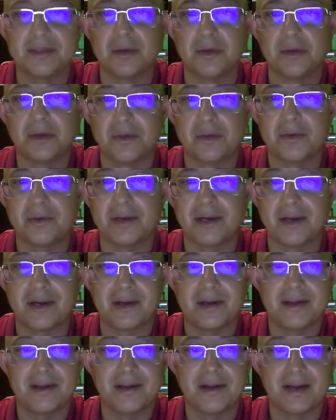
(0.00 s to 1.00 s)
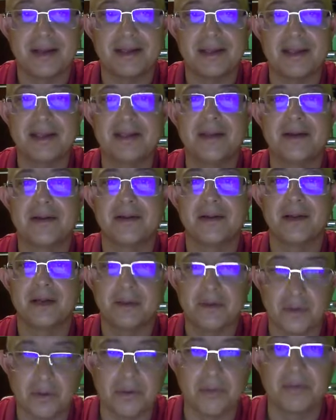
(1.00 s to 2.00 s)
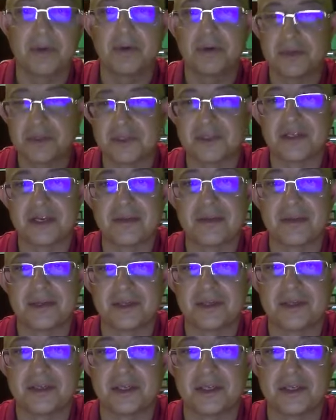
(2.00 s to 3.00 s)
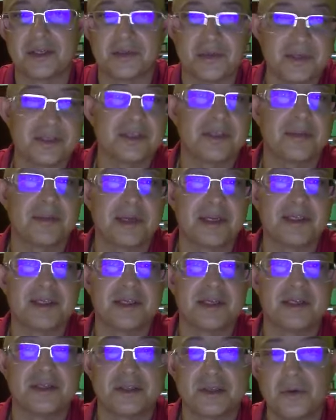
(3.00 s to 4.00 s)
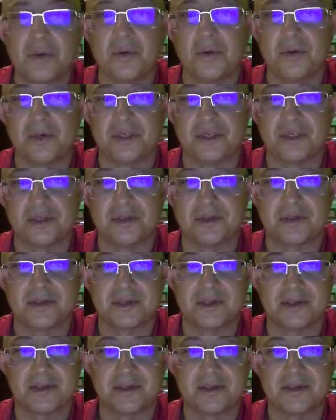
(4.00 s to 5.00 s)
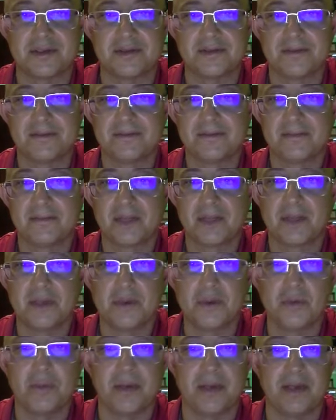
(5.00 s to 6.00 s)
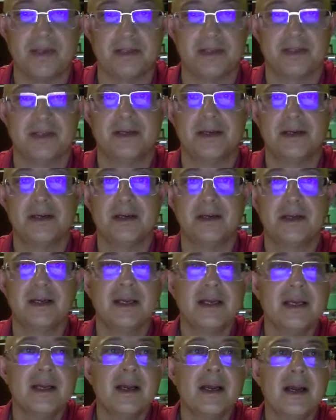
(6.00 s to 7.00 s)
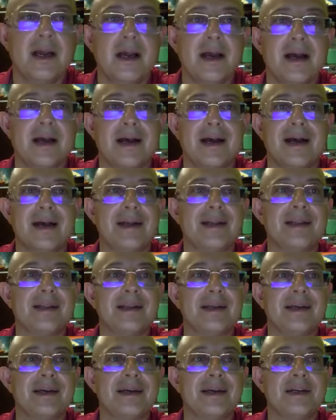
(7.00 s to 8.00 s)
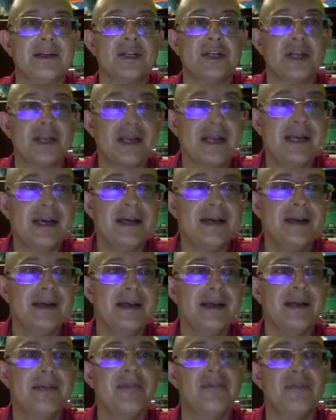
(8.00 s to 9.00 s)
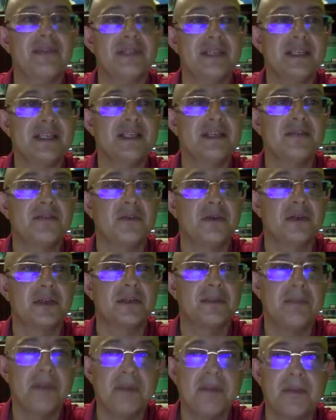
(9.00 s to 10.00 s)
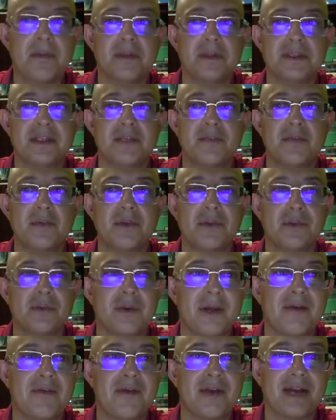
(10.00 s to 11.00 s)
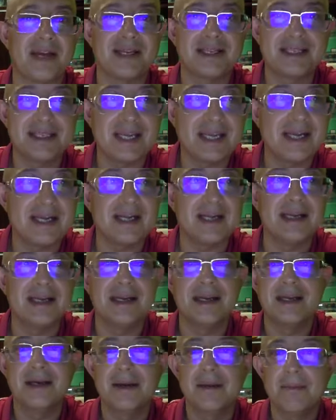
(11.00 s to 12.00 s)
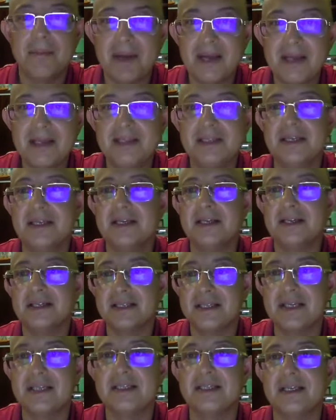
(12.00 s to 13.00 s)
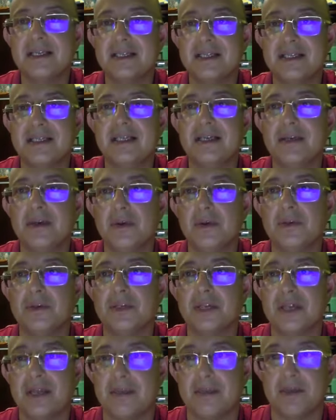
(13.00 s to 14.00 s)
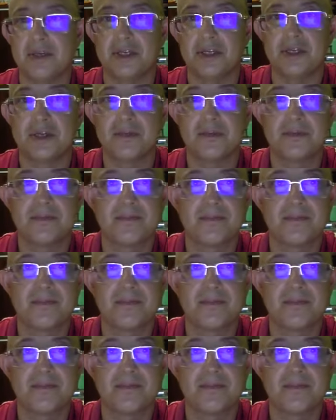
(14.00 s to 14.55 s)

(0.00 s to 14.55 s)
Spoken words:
don't look identical at all because it's limited edition original. Basically, it's new original. It's a new painting. And Giclee, if this is for the people that want to have exactly painting that they see on the image.